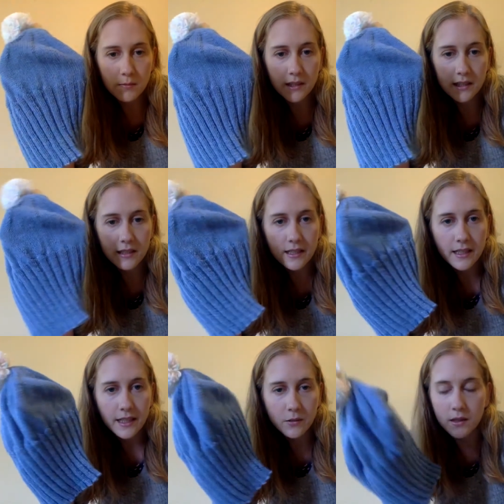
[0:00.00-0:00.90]
to be a
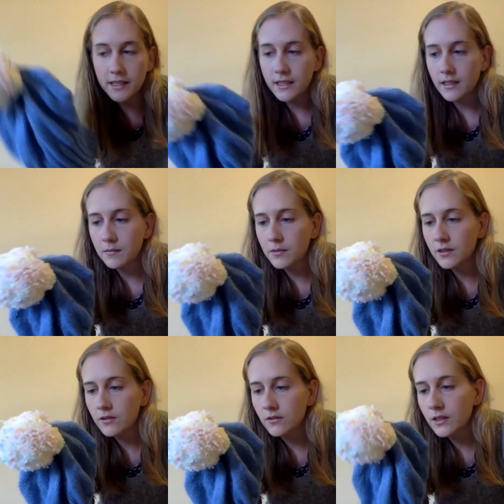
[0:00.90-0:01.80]
DK weight yarn, but
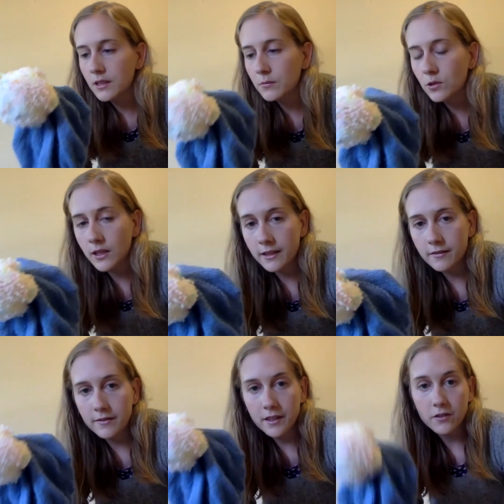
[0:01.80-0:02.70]
it's really more like a
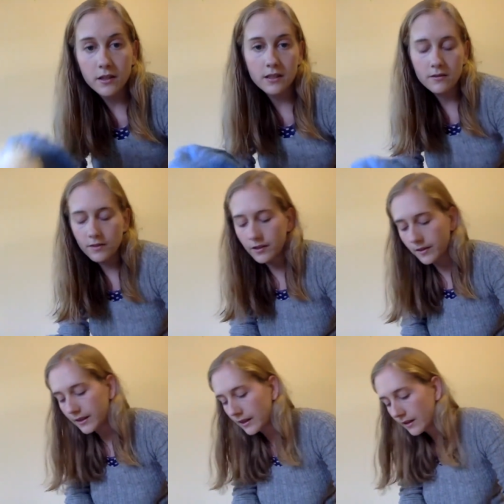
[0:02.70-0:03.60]
fingering. It's very
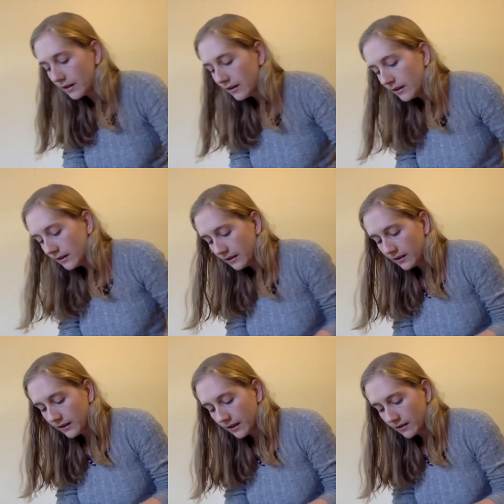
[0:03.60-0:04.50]
thin
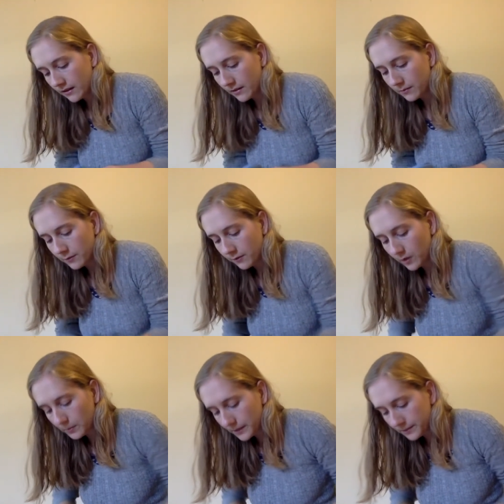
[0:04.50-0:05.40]
and um,
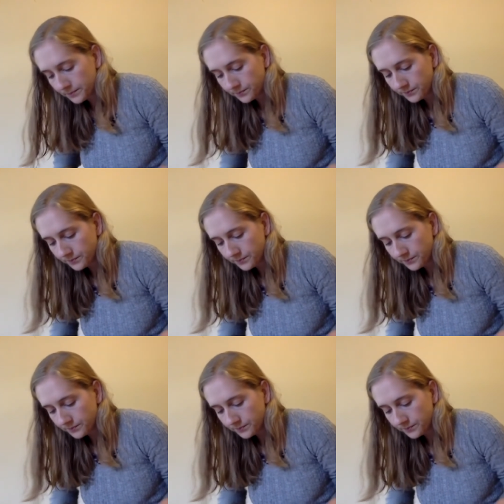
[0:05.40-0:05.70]
floppy.